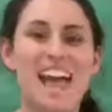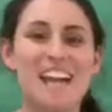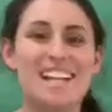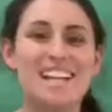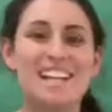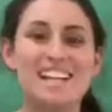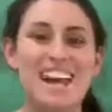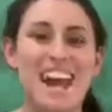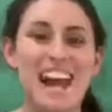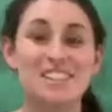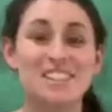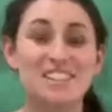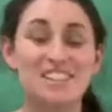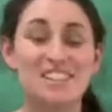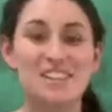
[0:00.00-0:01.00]
Good
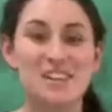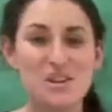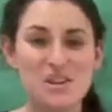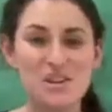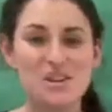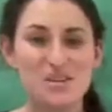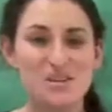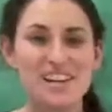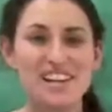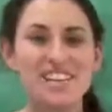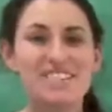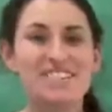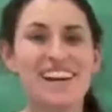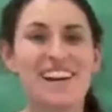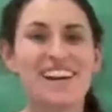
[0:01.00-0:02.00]
afternoon, wee
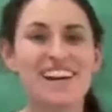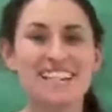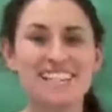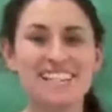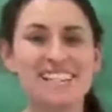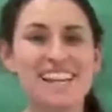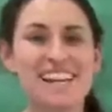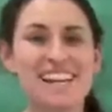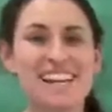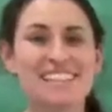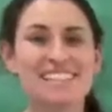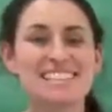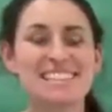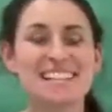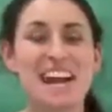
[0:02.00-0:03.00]
foxes.
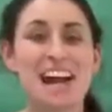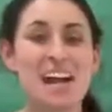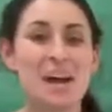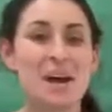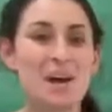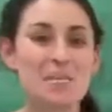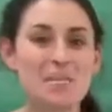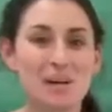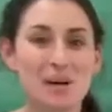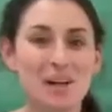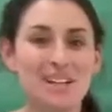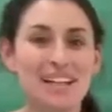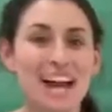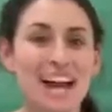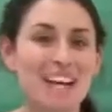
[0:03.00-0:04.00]
I hope y'all are
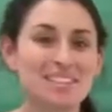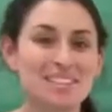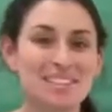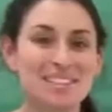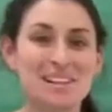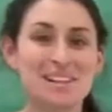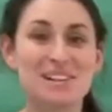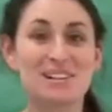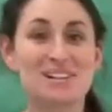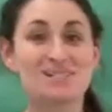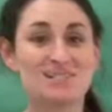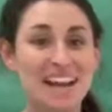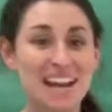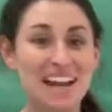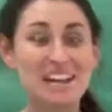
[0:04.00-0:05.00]
having a
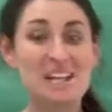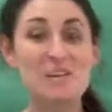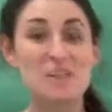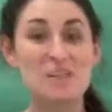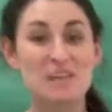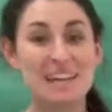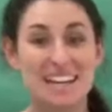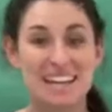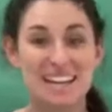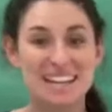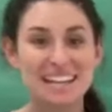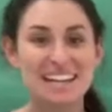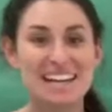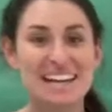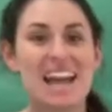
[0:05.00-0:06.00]
great week.
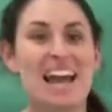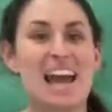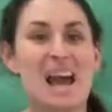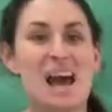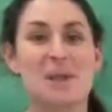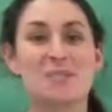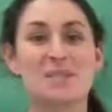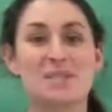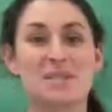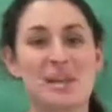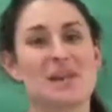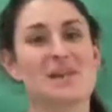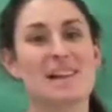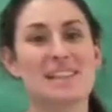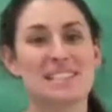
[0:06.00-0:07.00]
I'm so
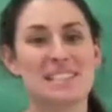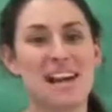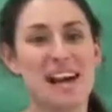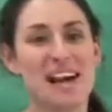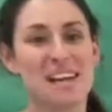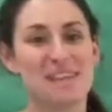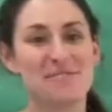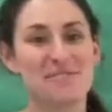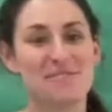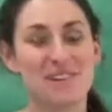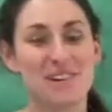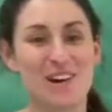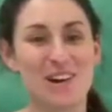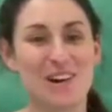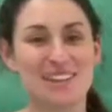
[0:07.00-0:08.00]
excited for
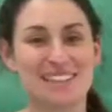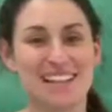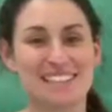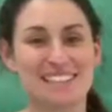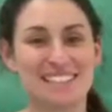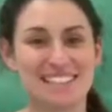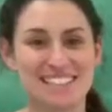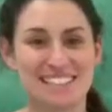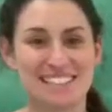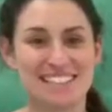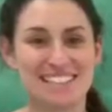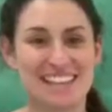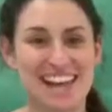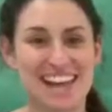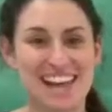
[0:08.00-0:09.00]
our lesson
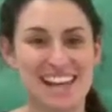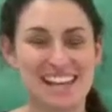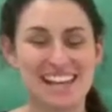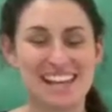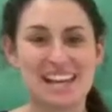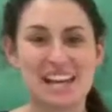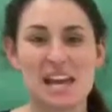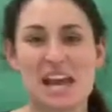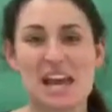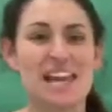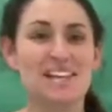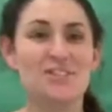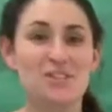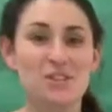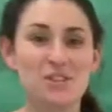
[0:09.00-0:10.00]
today.
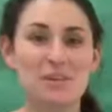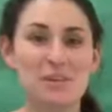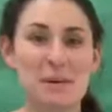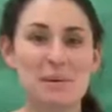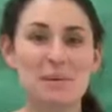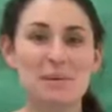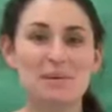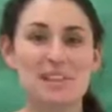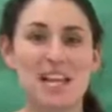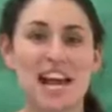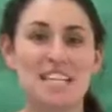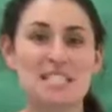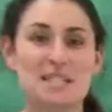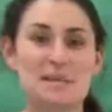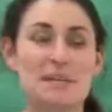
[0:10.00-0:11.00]
If you remember
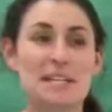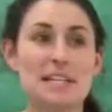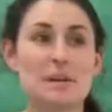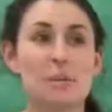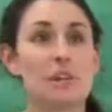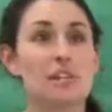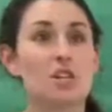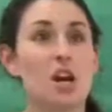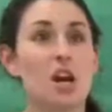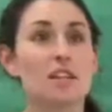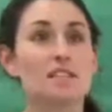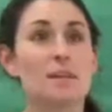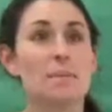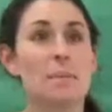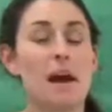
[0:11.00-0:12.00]
last week, we talked
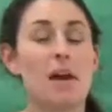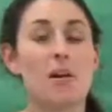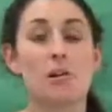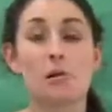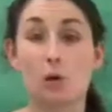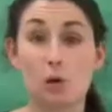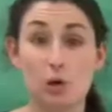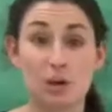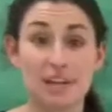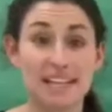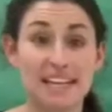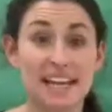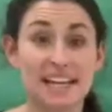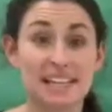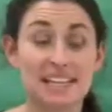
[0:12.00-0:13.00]
about
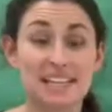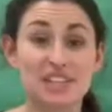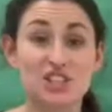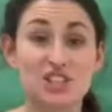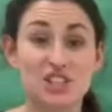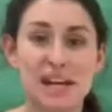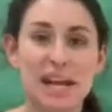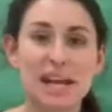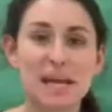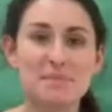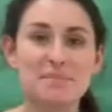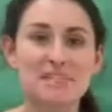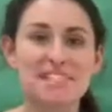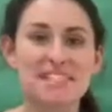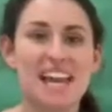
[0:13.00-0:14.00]
organic shapes,
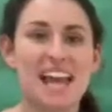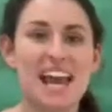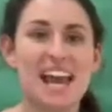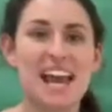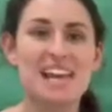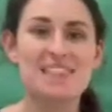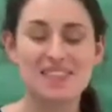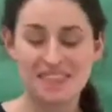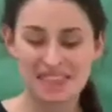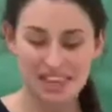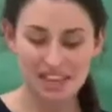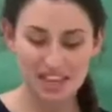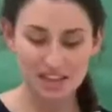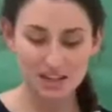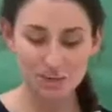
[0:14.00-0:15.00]
and
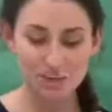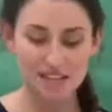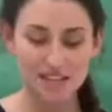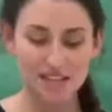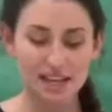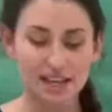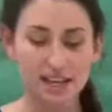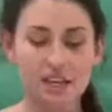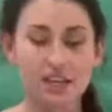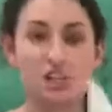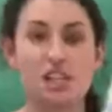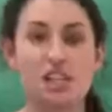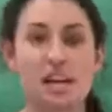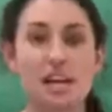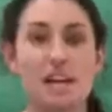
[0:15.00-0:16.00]
then we did a
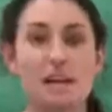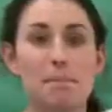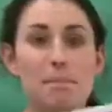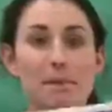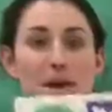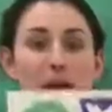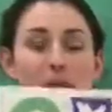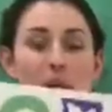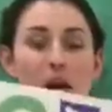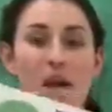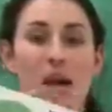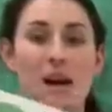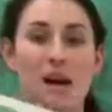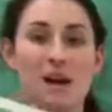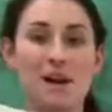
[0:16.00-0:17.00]
shape
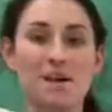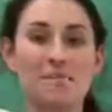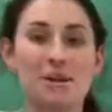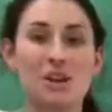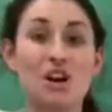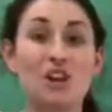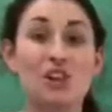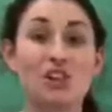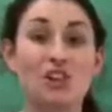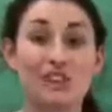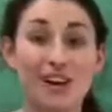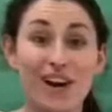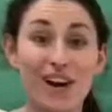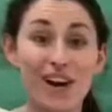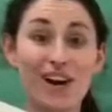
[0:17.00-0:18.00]

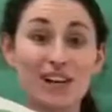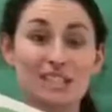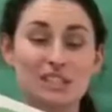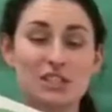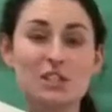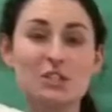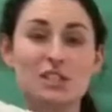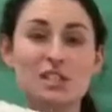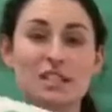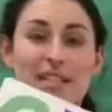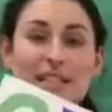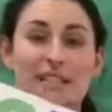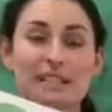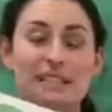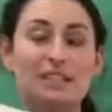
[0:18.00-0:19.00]
collage
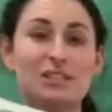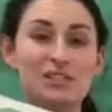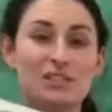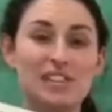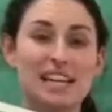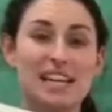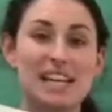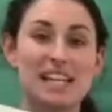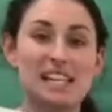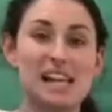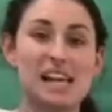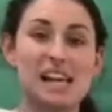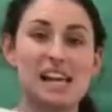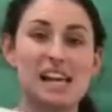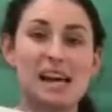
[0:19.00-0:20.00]
using
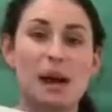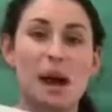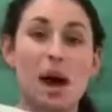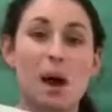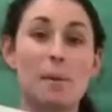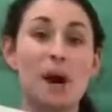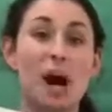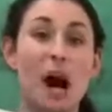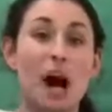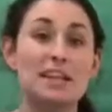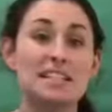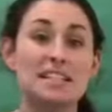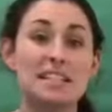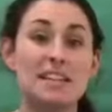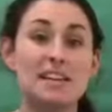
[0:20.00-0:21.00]

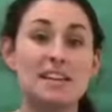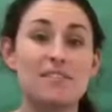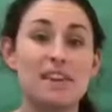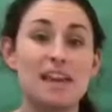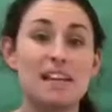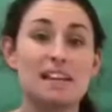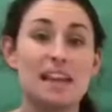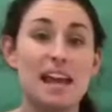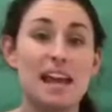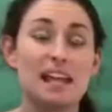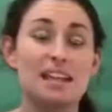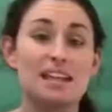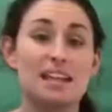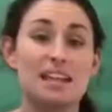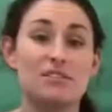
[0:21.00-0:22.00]
positive and
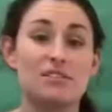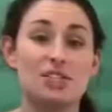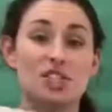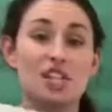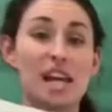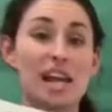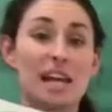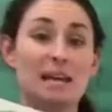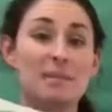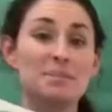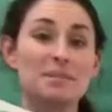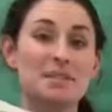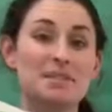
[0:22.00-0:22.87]
negative shapes.